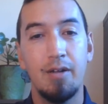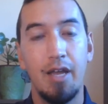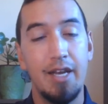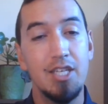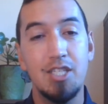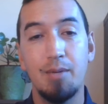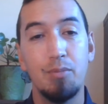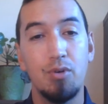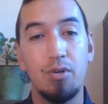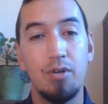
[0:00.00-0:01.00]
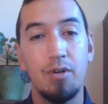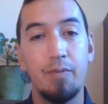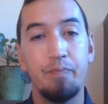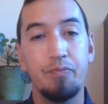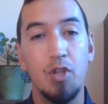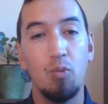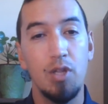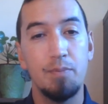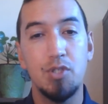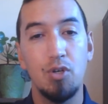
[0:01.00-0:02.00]
And Istanbul will
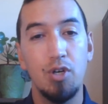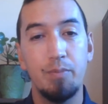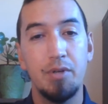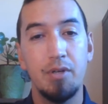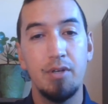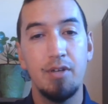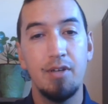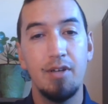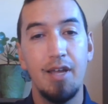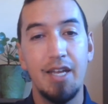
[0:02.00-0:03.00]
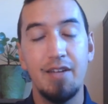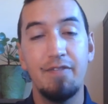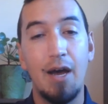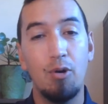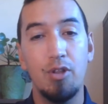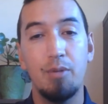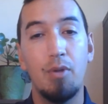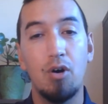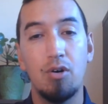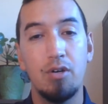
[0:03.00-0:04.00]
absorb and devour them
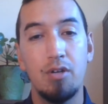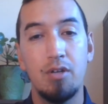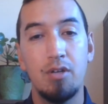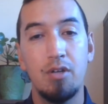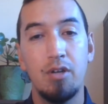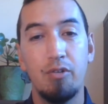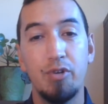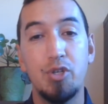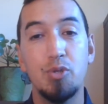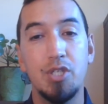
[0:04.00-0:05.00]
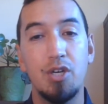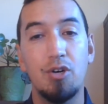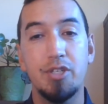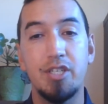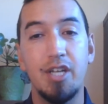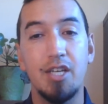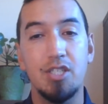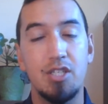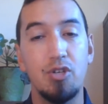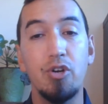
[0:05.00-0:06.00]
all, reducing all to
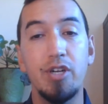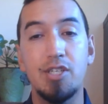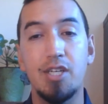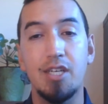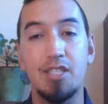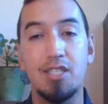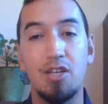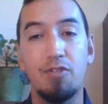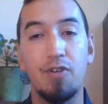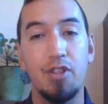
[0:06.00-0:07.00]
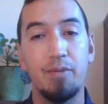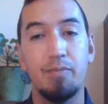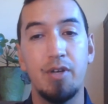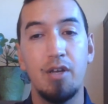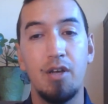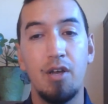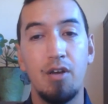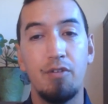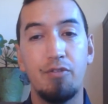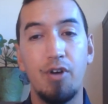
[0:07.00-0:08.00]
dust, nourishing itself on them,
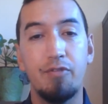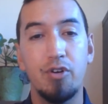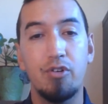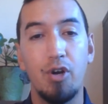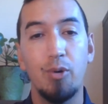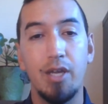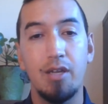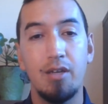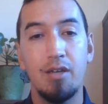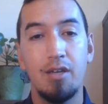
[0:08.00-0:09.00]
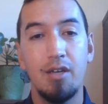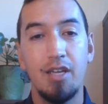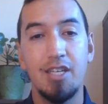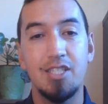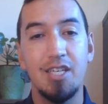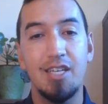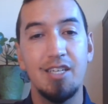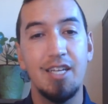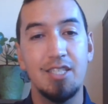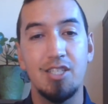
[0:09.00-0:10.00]
forever growing in its
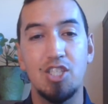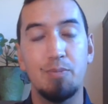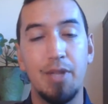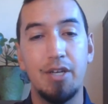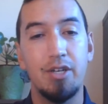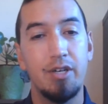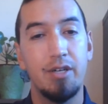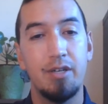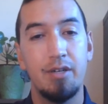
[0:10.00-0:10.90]
incandescent splendor.